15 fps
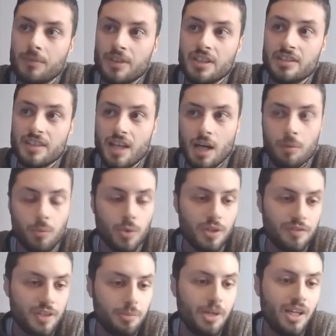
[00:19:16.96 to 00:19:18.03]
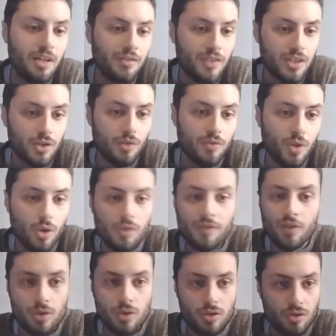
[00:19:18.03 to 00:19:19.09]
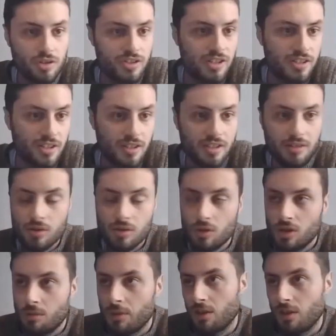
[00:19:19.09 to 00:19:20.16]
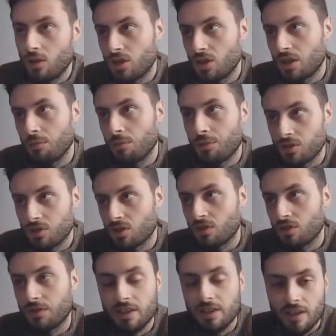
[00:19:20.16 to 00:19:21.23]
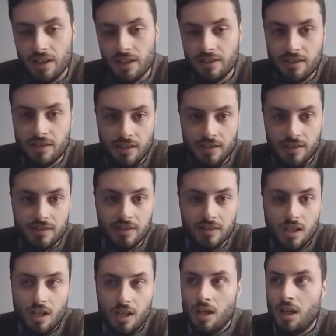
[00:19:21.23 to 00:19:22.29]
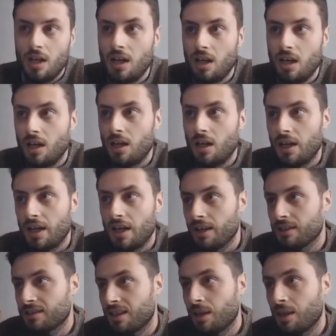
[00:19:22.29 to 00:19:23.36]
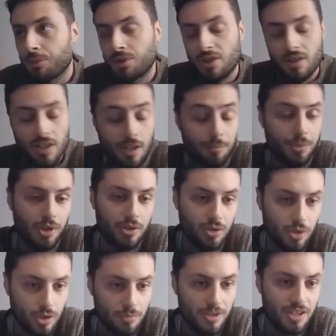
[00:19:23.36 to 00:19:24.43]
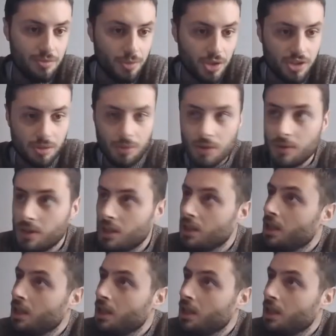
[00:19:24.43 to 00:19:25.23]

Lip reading: these come with the benefit of low phototoxicity, so the biological process of interest is as unperturbed as possible.